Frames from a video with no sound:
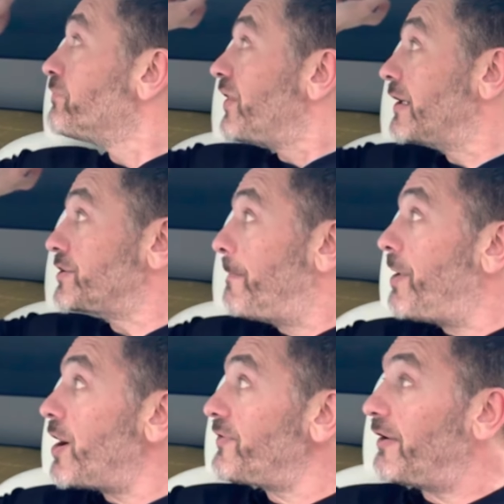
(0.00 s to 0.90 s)
there's a
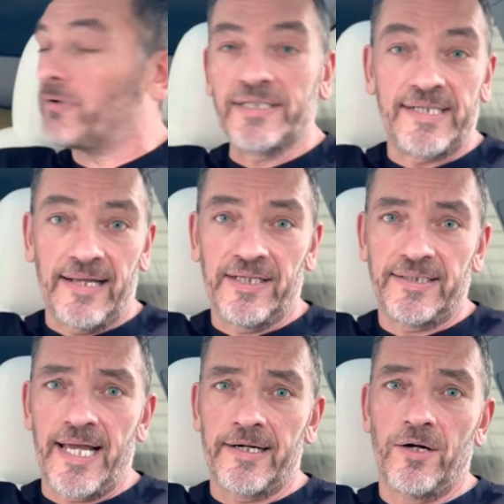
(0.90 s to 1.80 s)
bar that runs down the
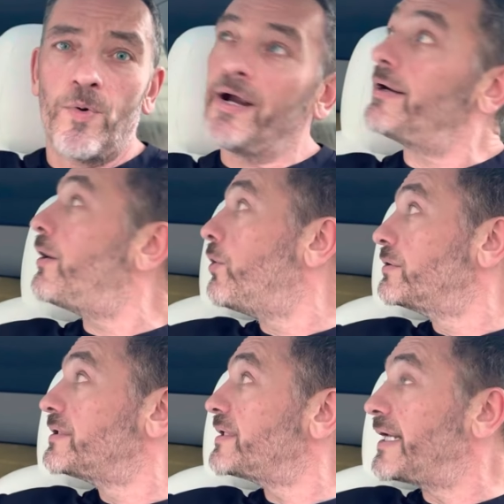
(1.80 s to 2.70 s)
center where it
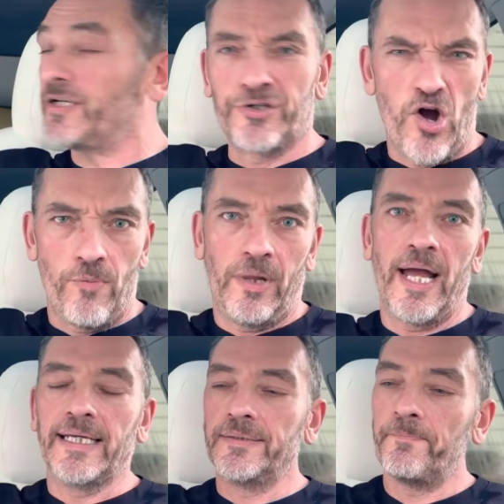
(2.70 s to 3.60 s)
holds like your dome light.